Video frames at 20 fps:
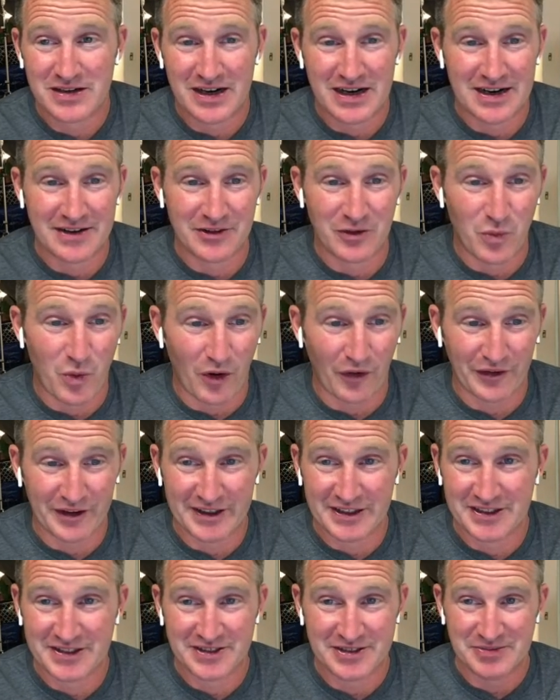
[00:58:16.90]
uh, the
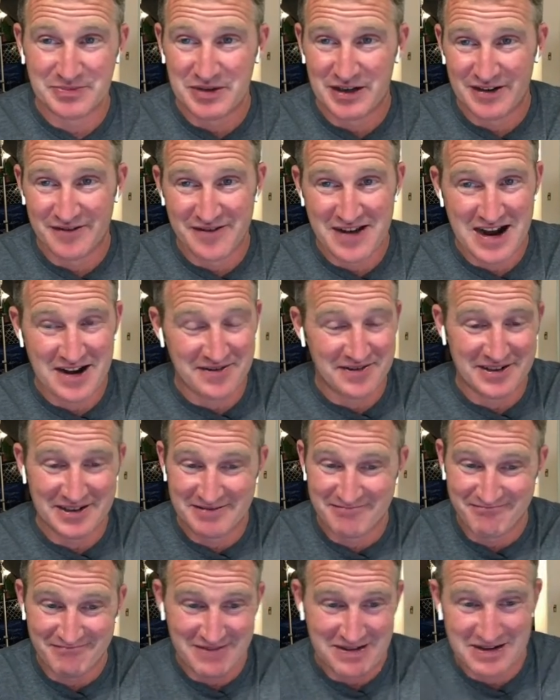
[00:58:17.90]
worrisome of
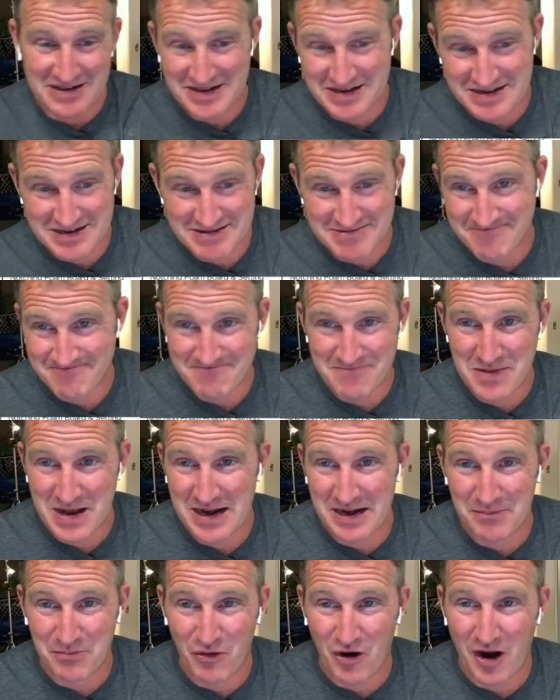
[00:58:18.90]
having uh,
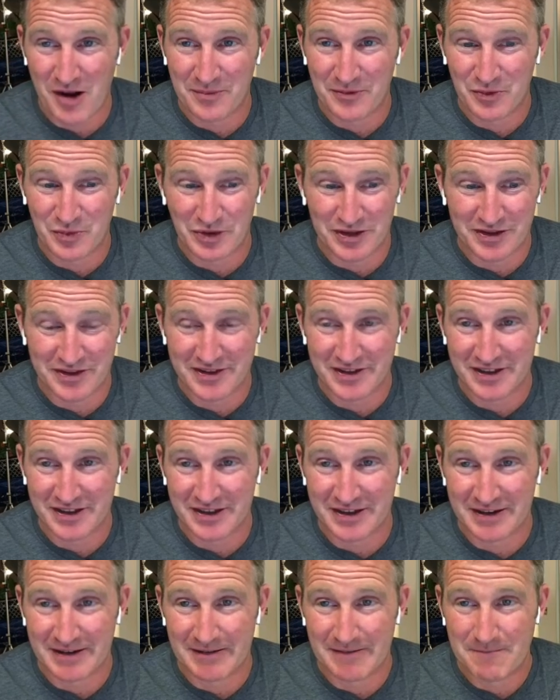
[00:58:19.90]
any problems with
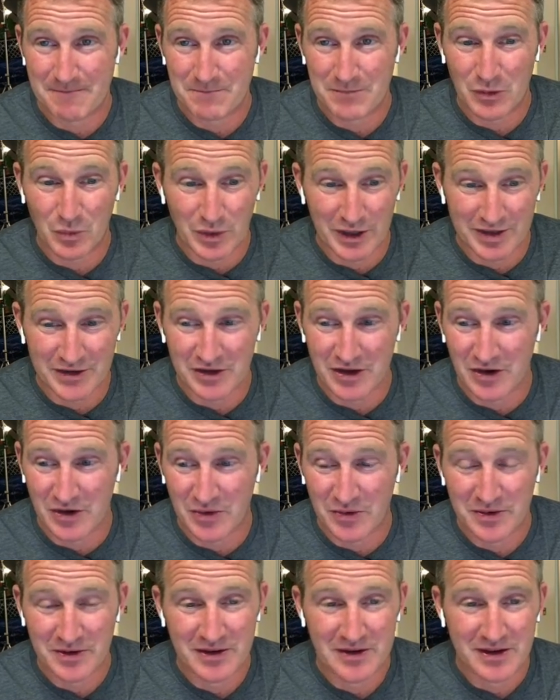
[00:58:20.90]
the uh, the
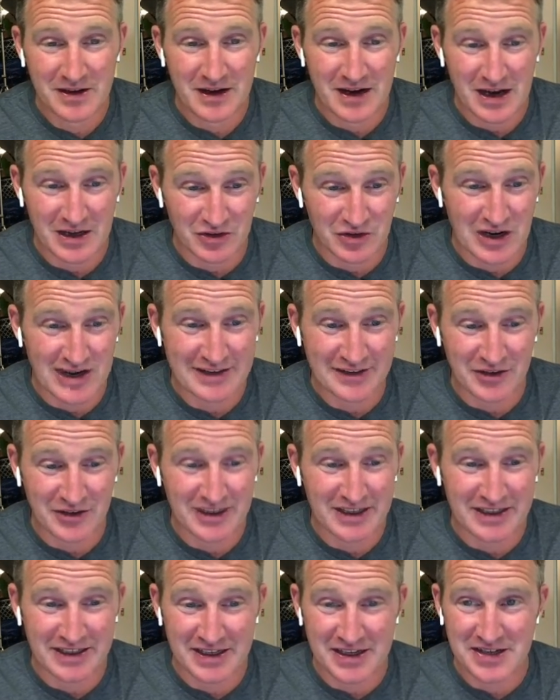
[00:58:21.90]
window a lot,
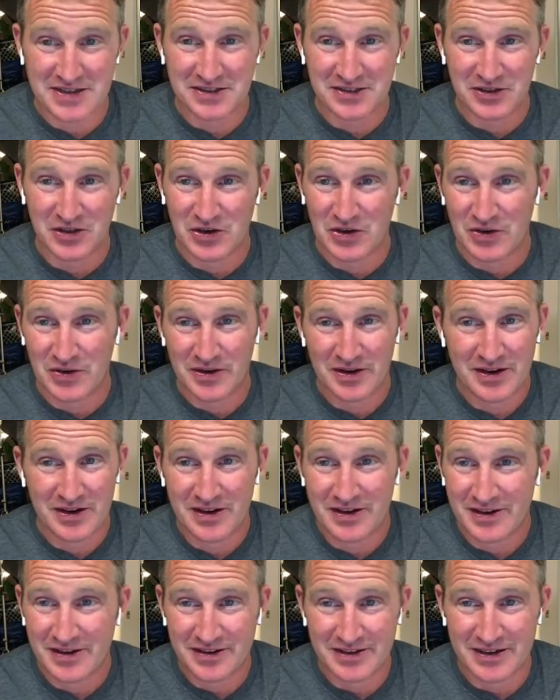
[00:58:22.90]
lot easier
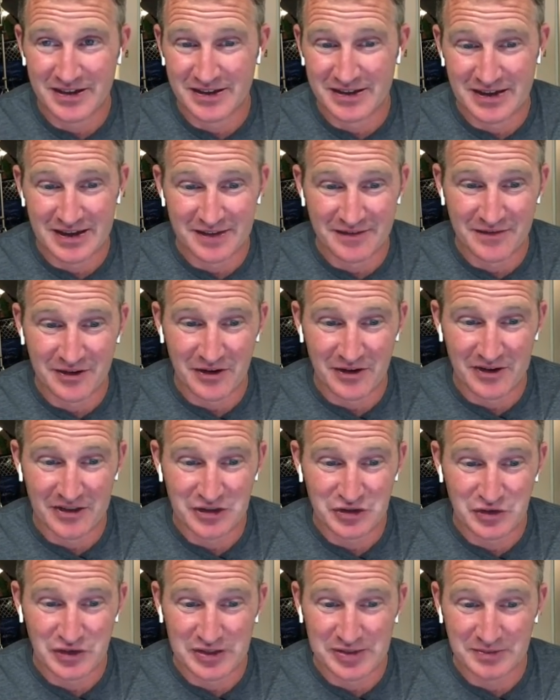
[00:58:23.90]
and uh, very
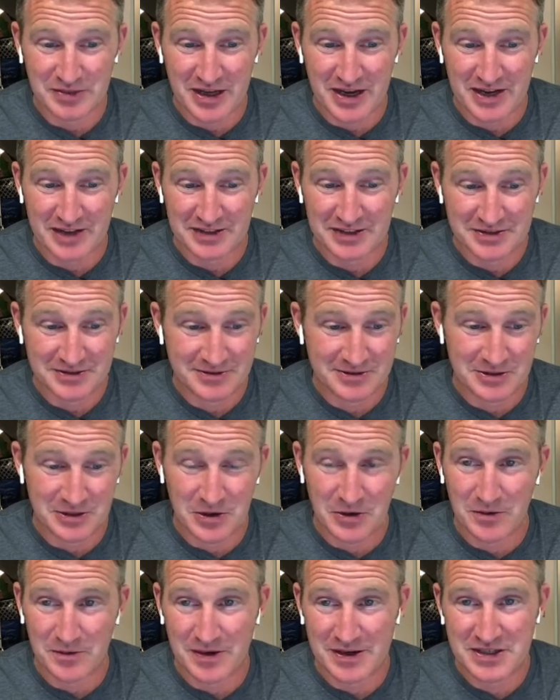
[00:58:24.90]
streamlined.
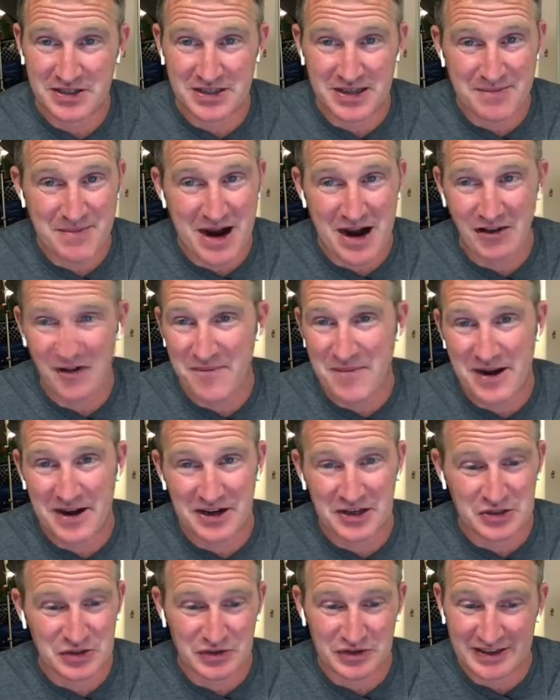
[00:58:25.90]
So it's just a matter of
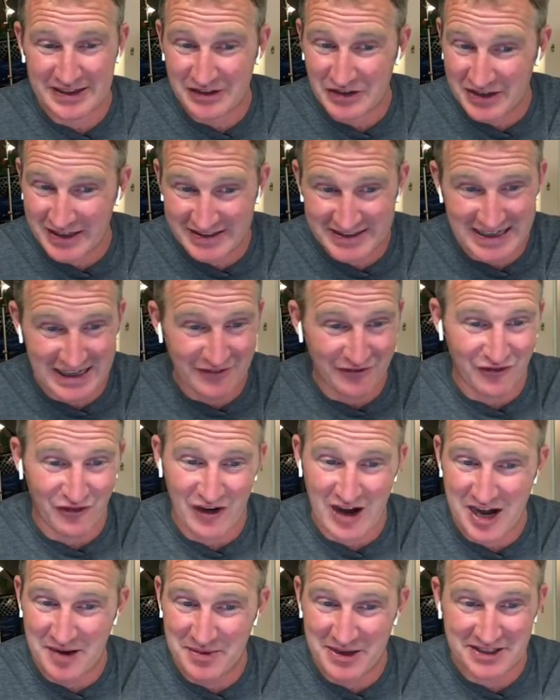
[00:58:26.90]
making sure that you get that
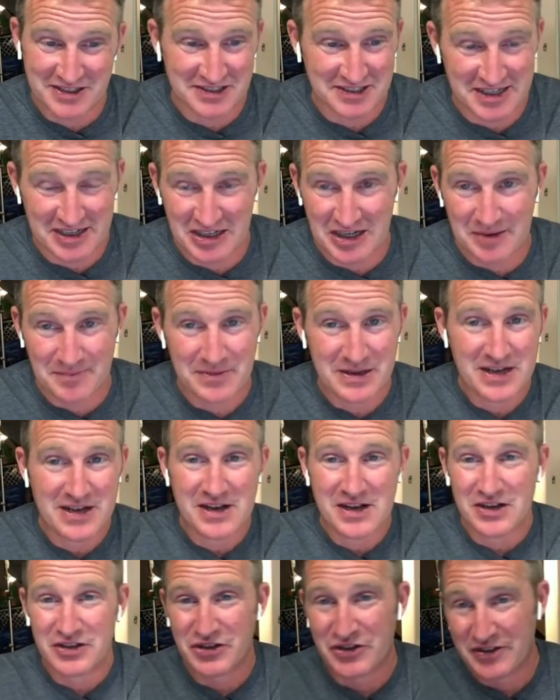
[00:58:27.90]
framing set up
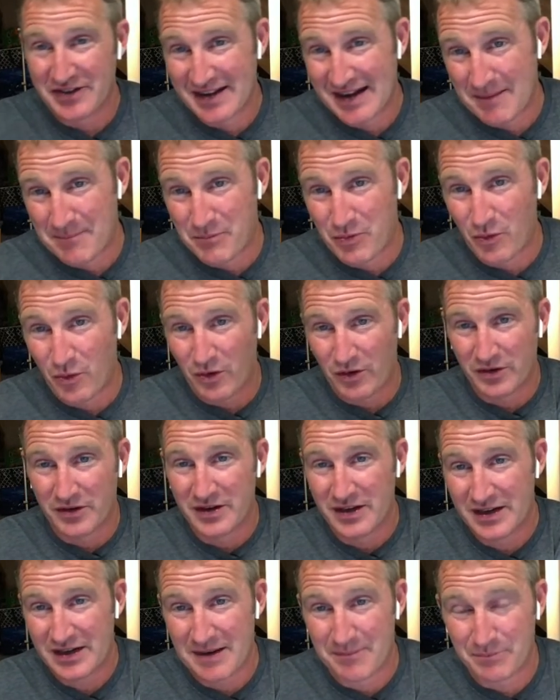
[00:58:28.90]
so that that board
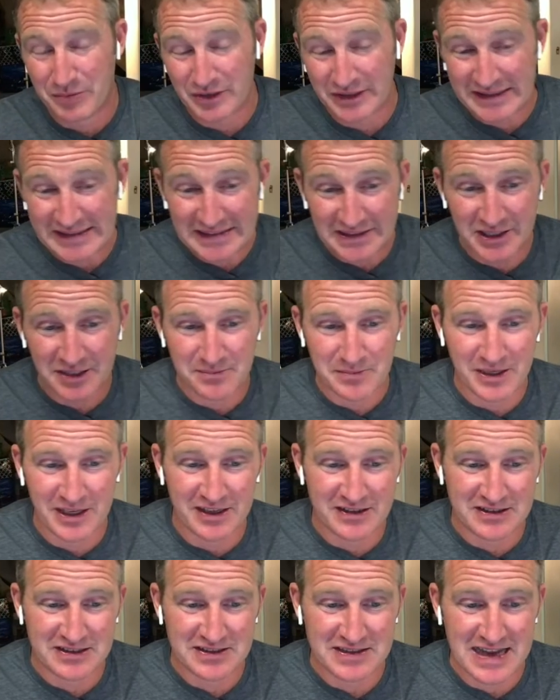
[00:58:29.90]
completely
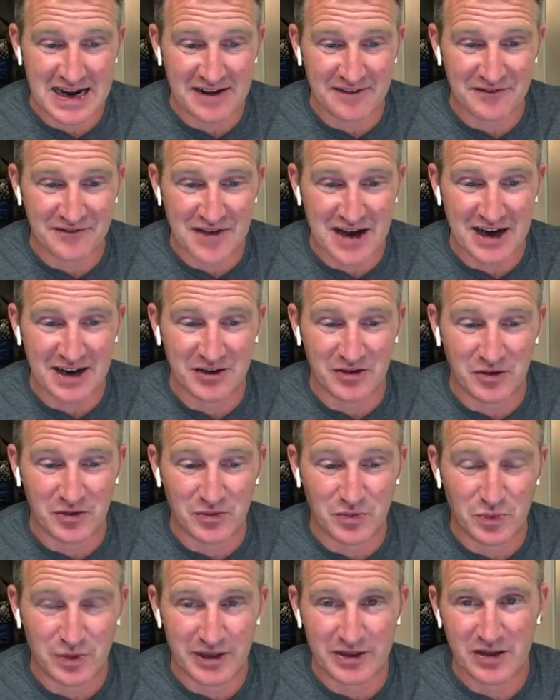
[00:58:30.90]
meets that vinyl
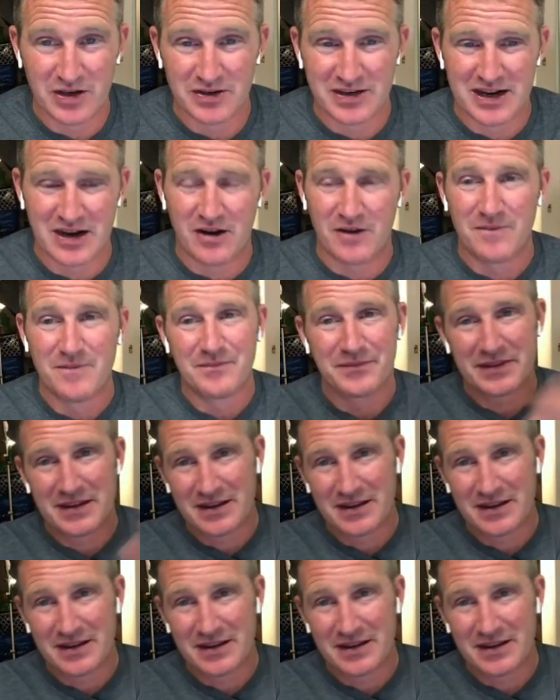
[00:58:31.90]
window. Now,